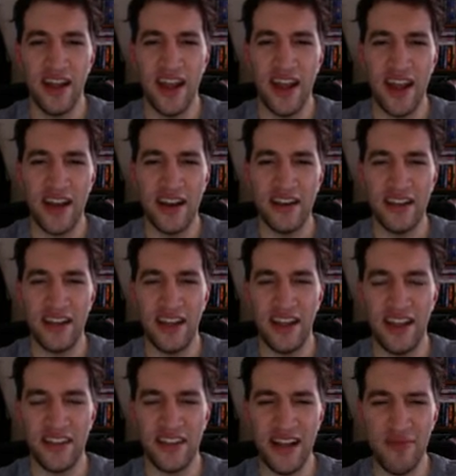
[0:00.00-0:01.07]
and
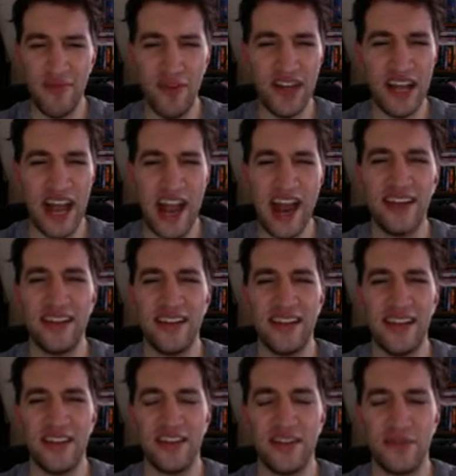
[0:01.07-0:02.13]
he's not really acting
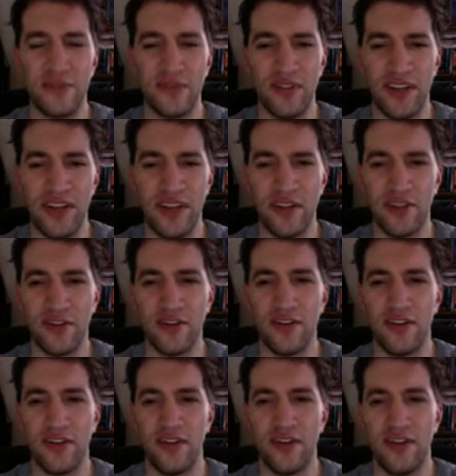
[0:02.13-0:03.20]
that differently either.